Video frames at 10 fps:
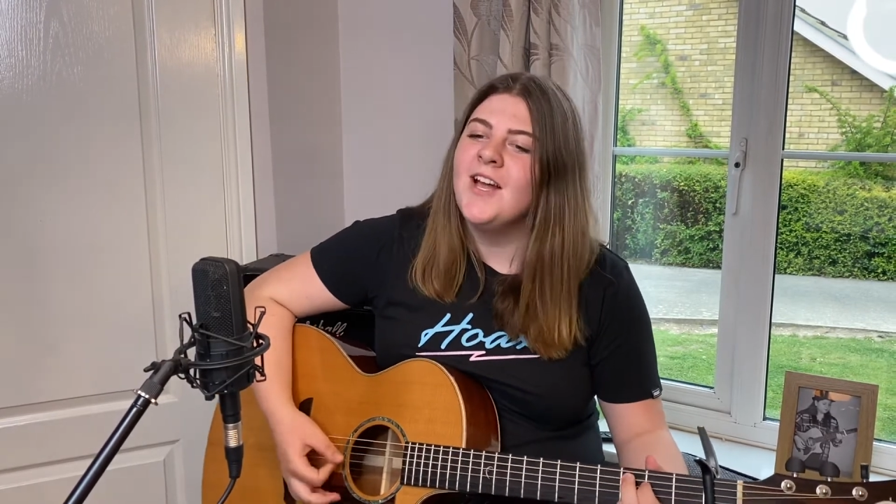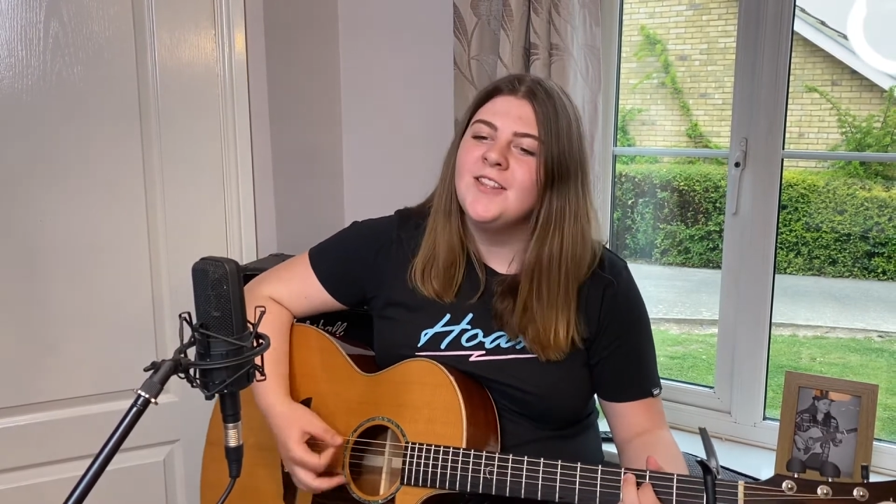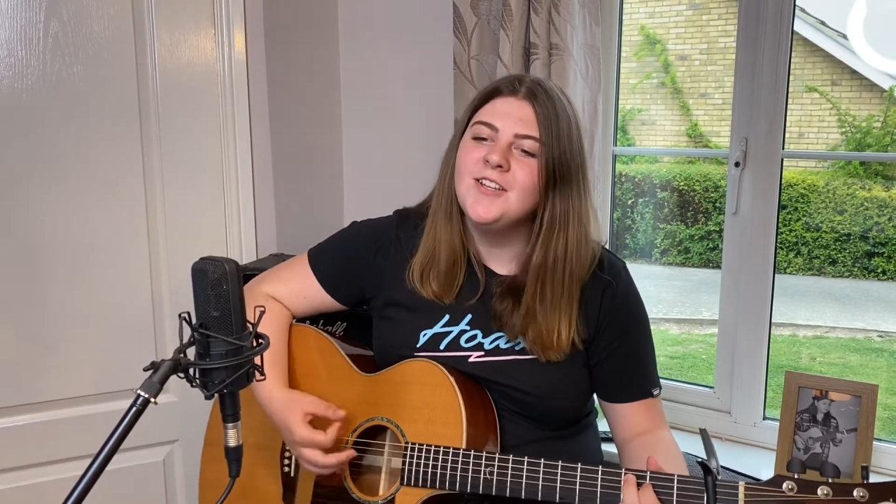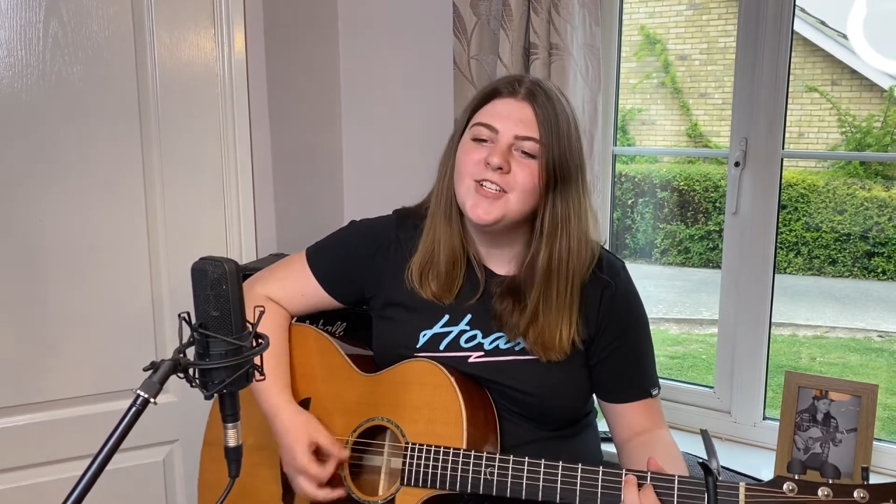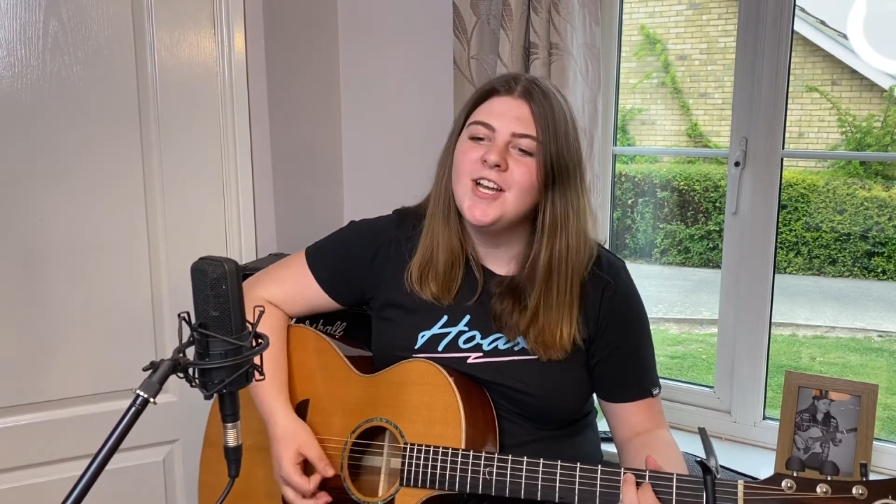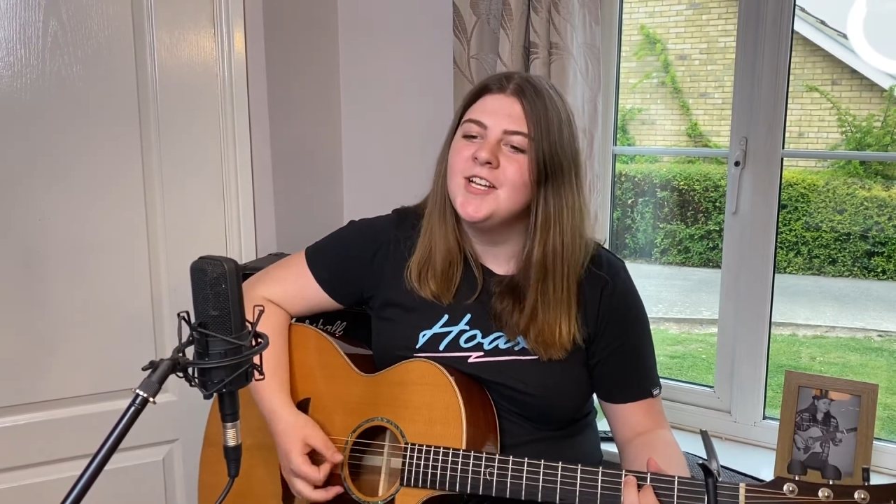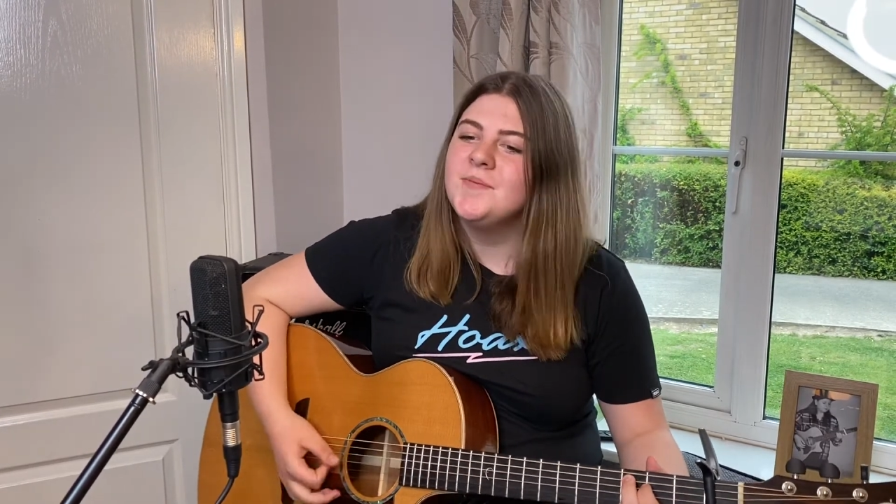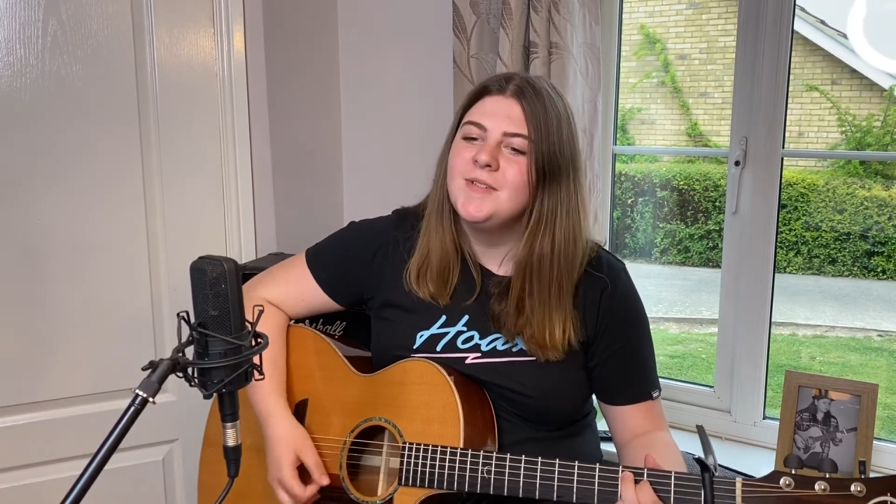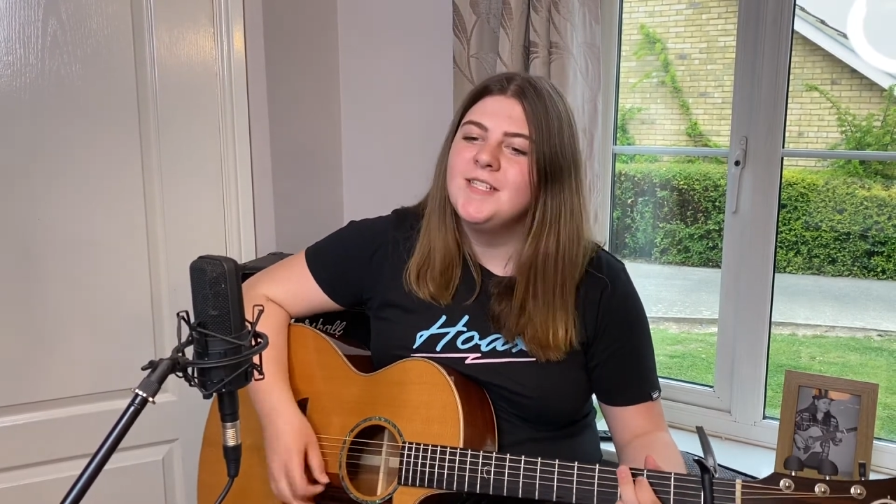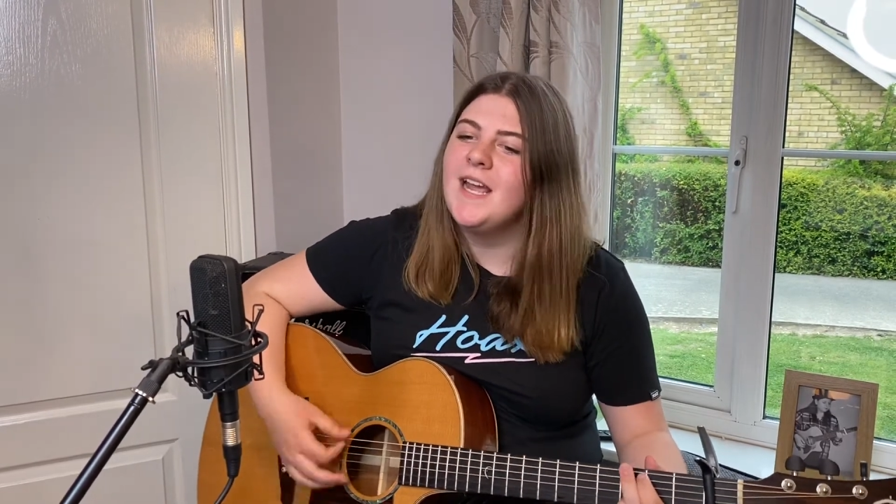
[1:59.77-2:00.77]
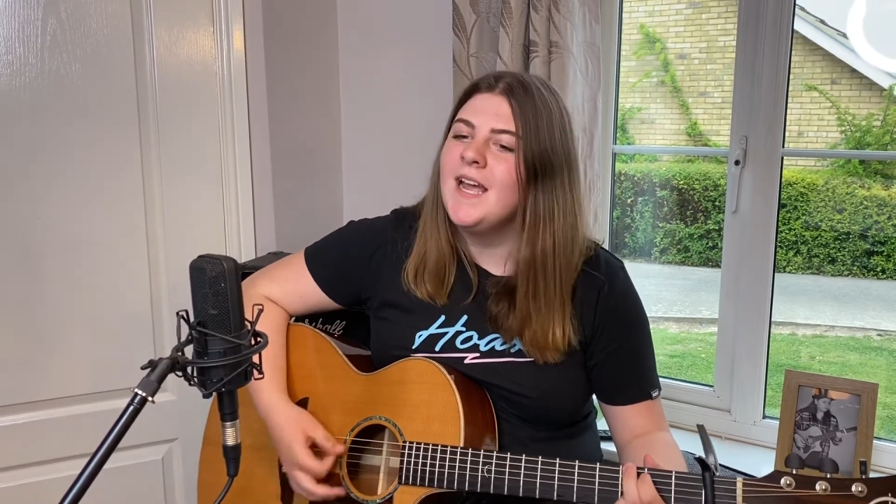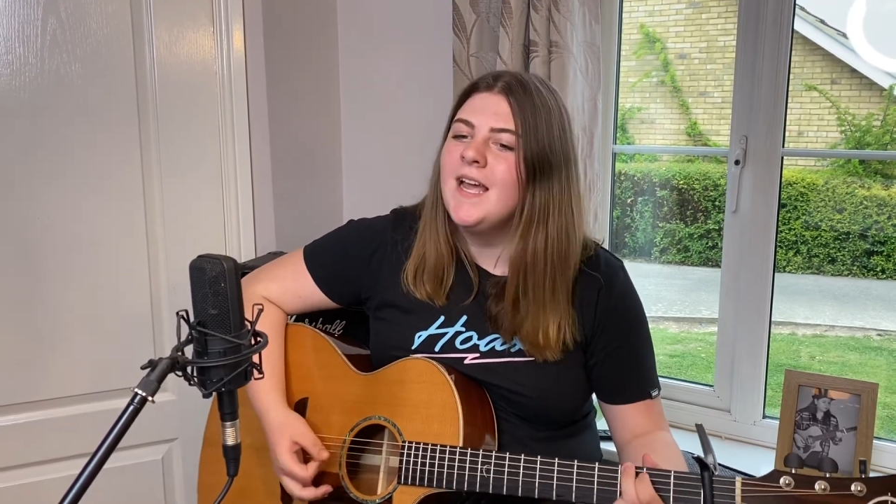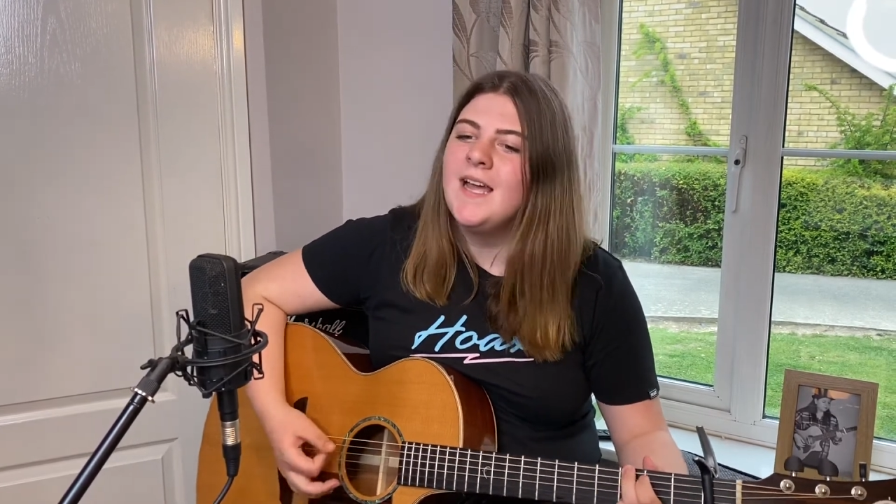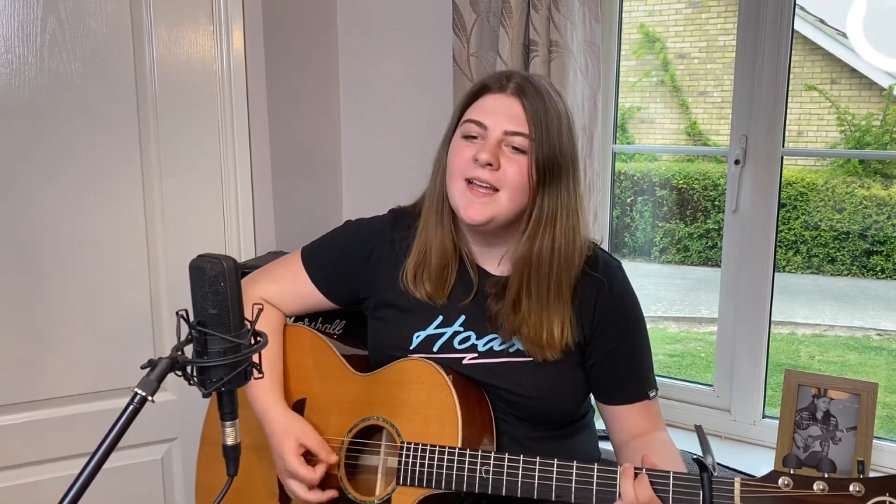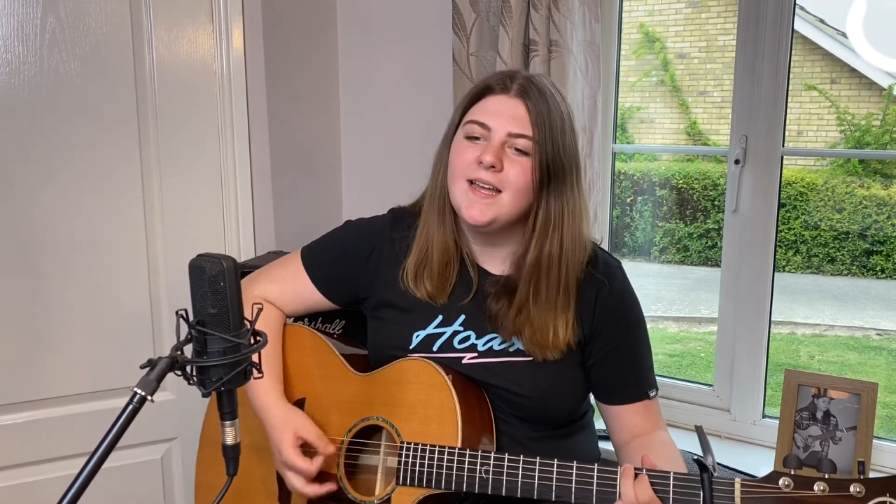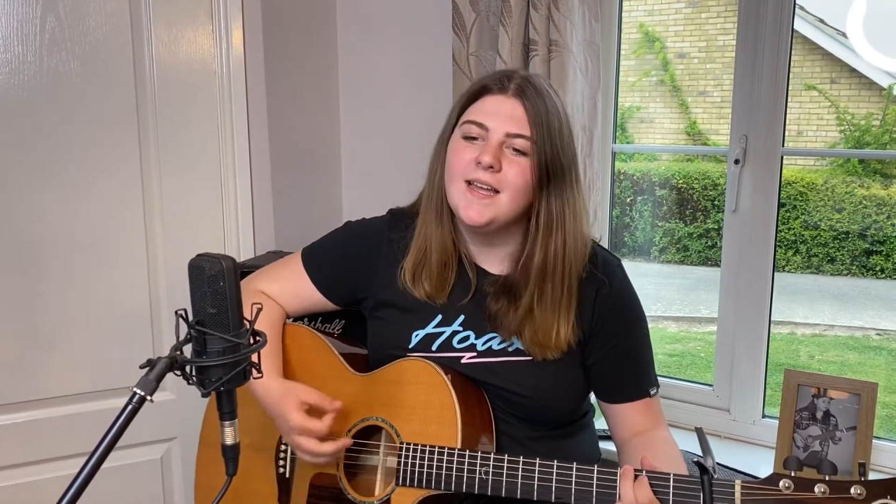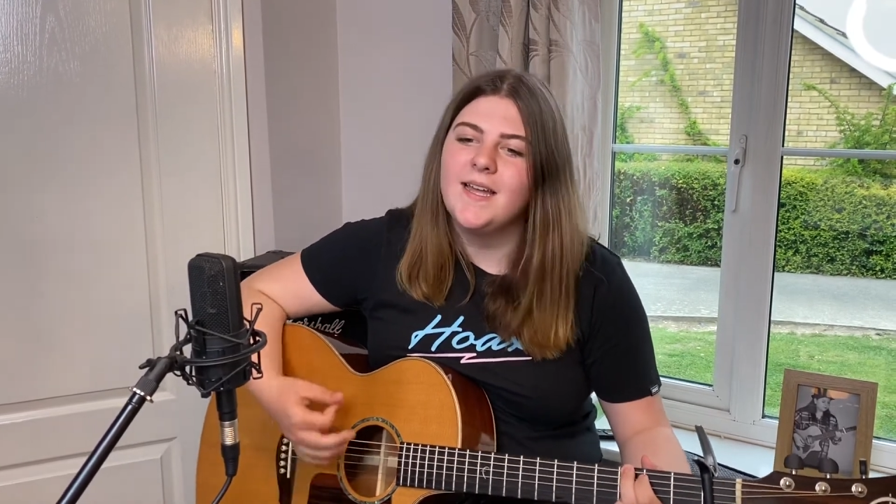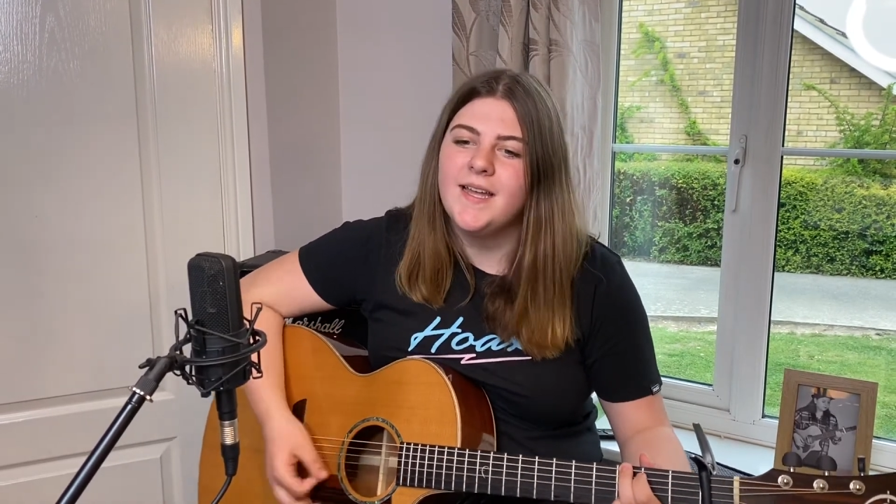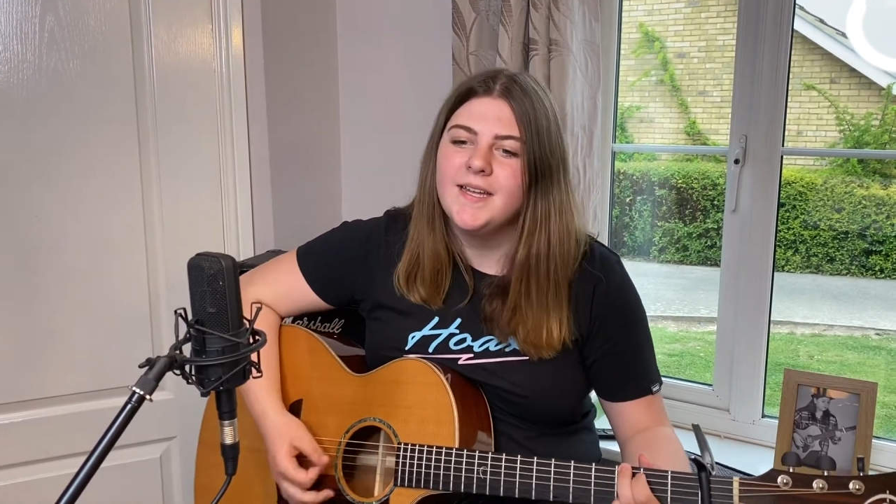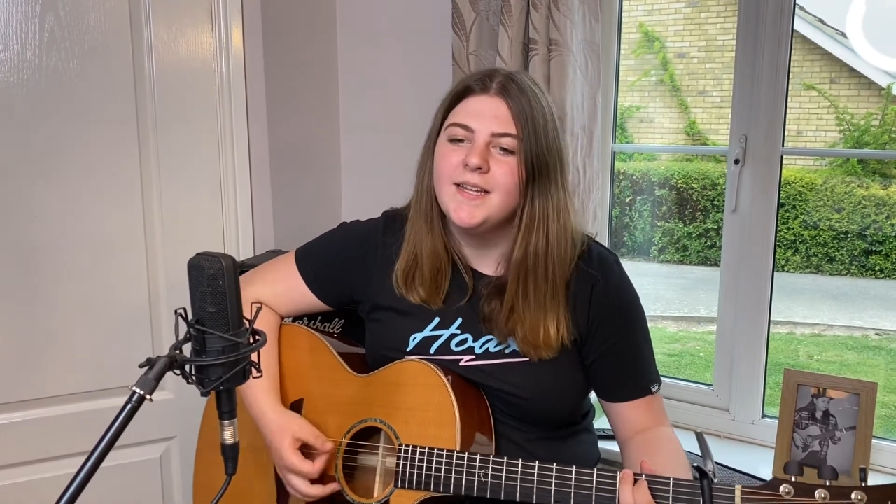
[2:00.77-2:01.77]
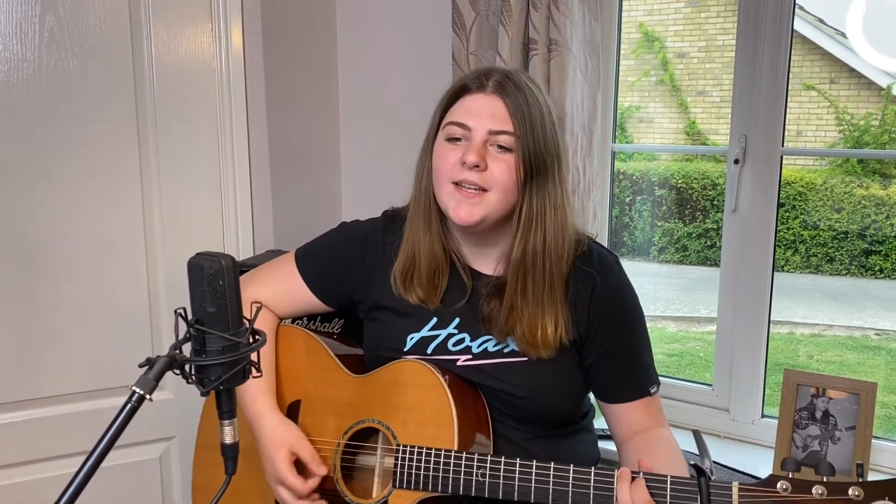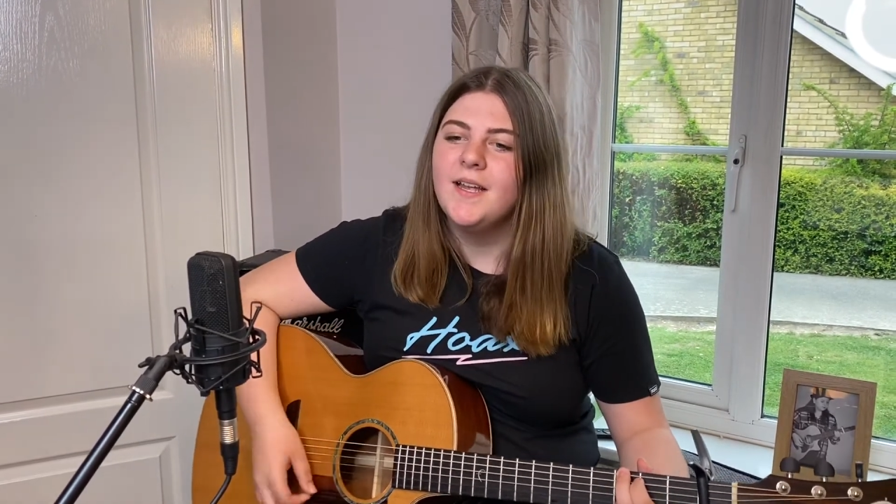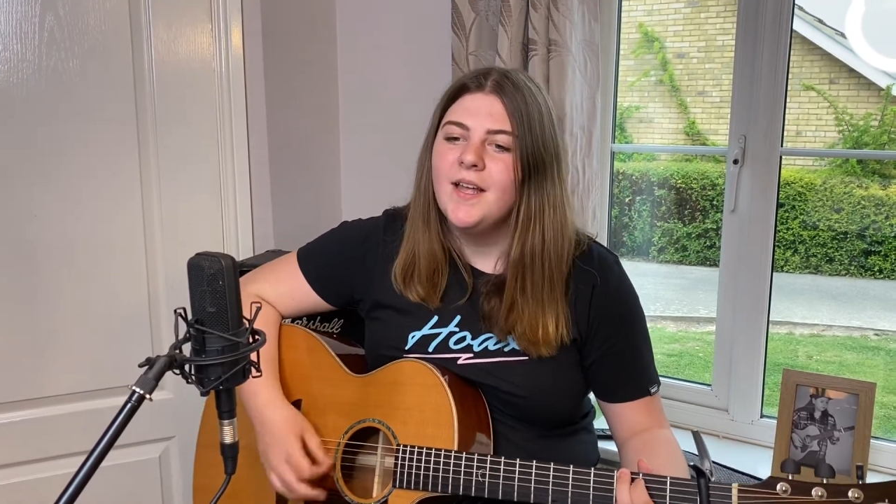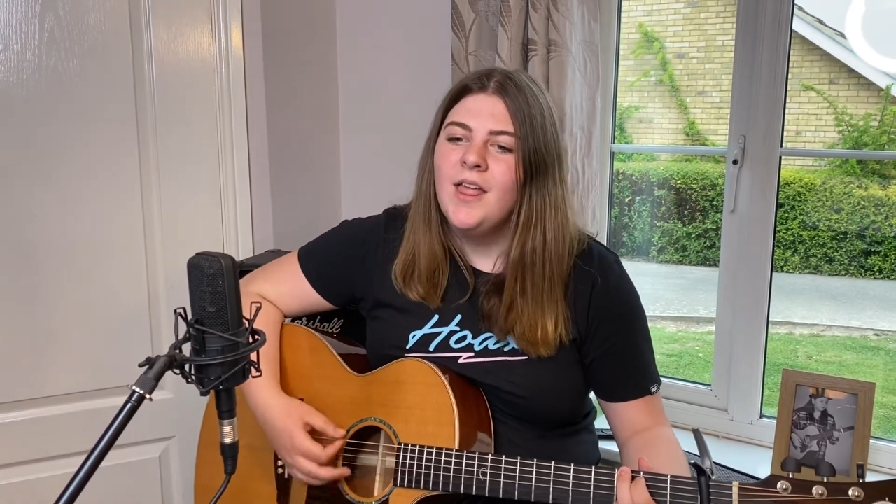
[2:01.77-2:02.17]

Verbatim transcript: on the judgment day.